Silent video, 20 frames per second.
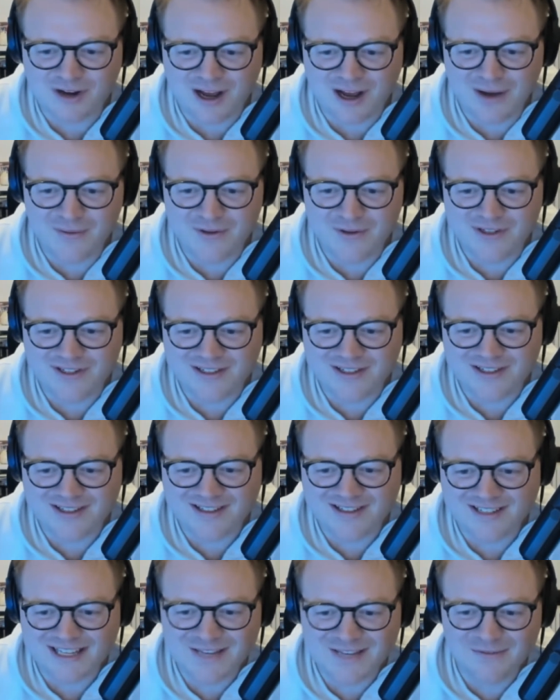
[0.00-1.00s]
I was
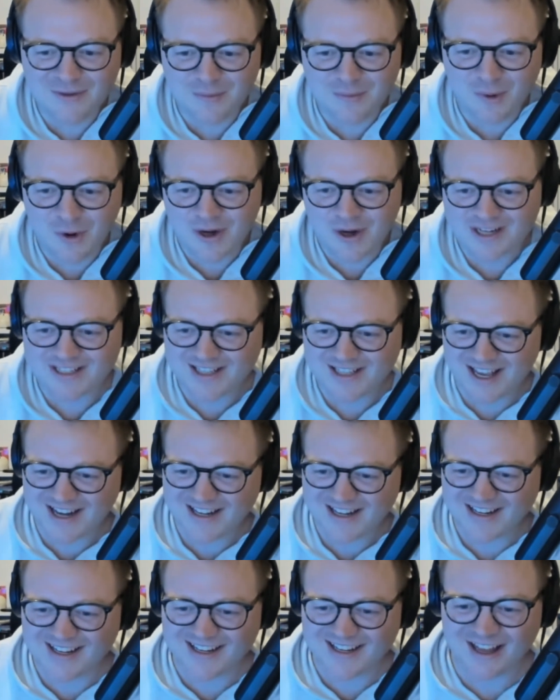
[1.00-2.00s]
even more
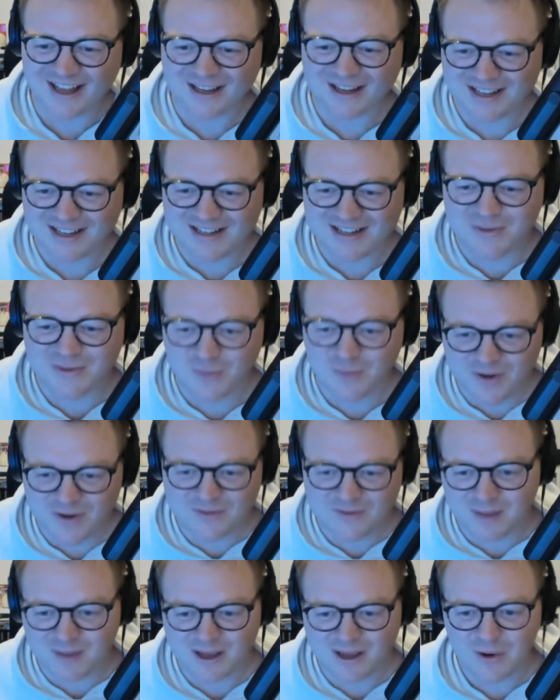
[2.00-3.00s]
ecstatic, and like that's
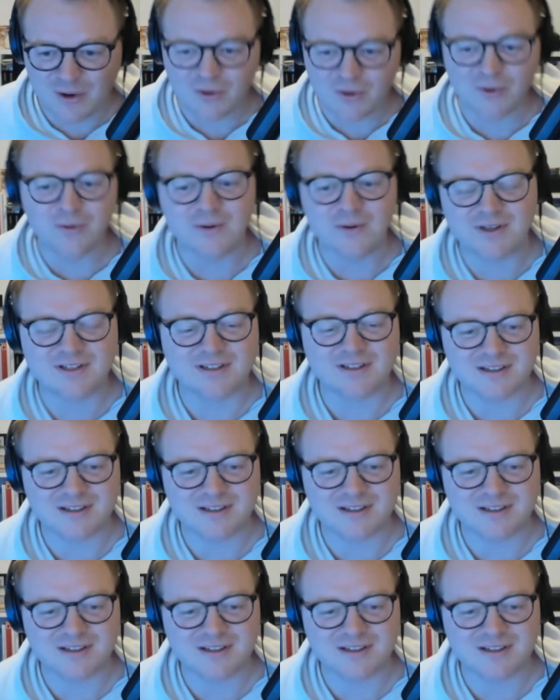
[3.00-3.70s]
what my goal was.